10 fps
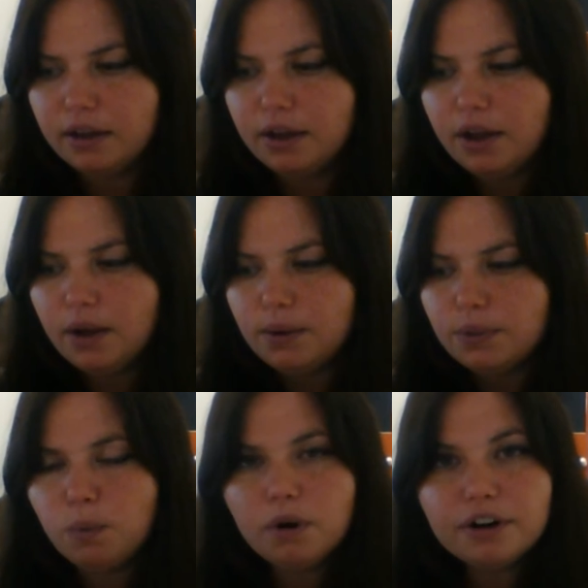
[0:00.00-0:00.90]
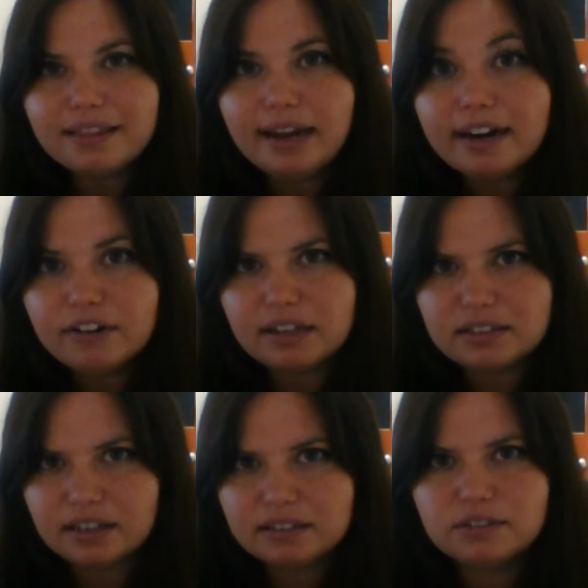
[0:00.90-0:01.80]
The word there in that
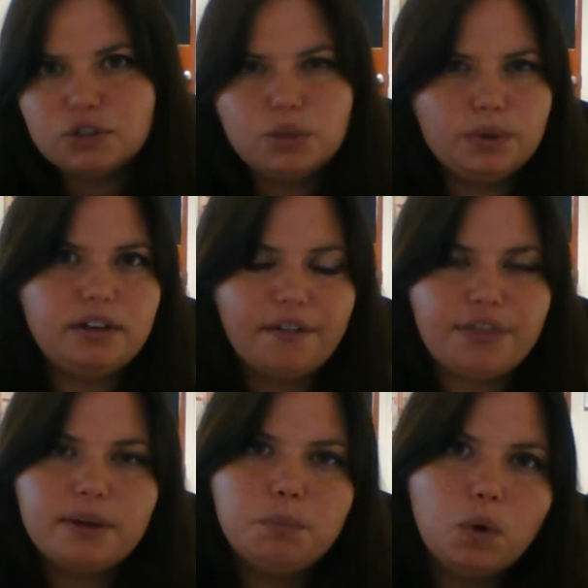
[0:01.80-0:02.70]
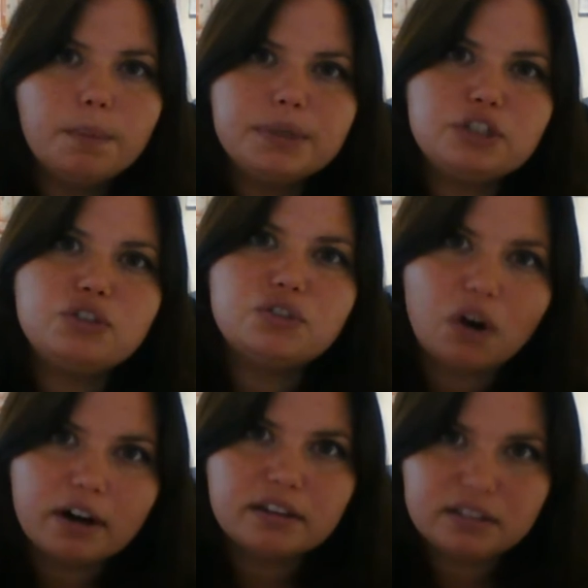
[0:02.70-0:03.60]
sentence is doing nothing more but to start the
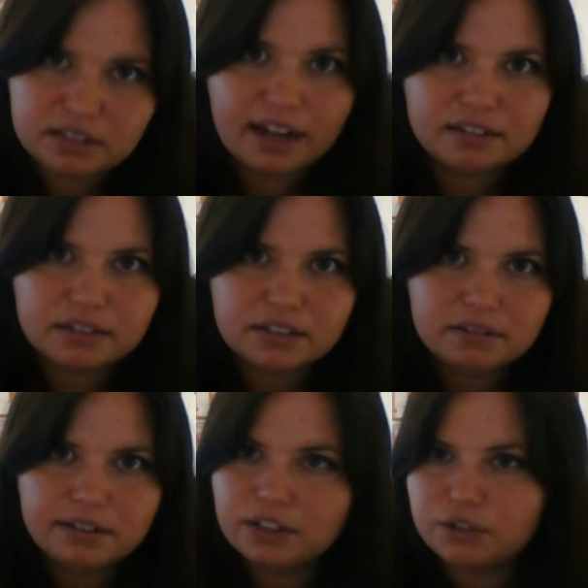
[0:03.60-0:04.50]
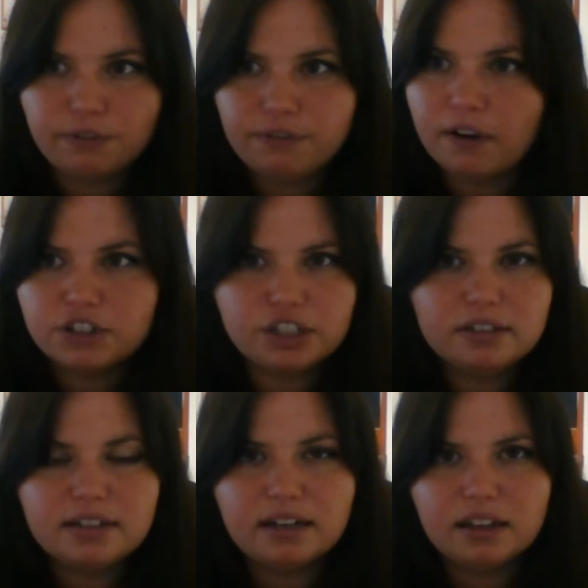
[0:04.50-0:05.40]
sentence. It doesn't function as
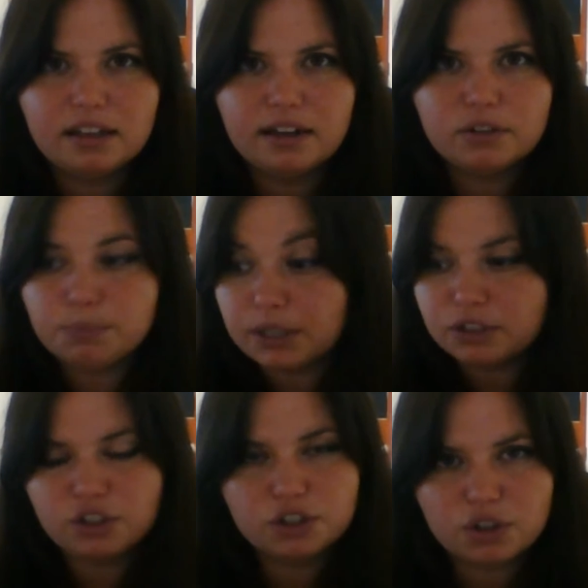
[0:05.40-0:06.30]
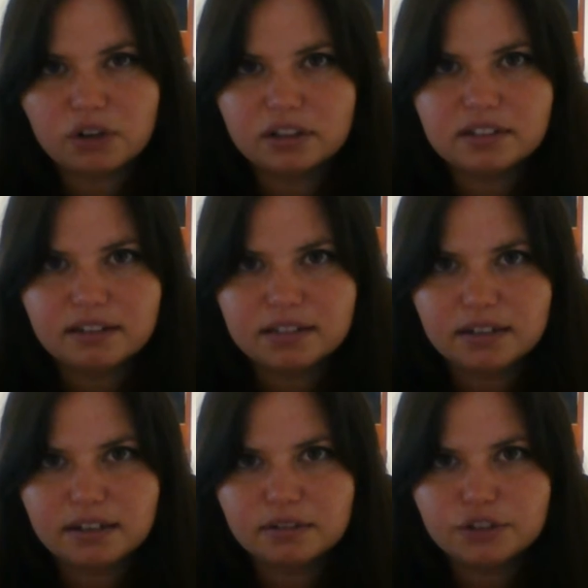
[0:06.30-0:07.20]
anything else but to just start the sentence in English.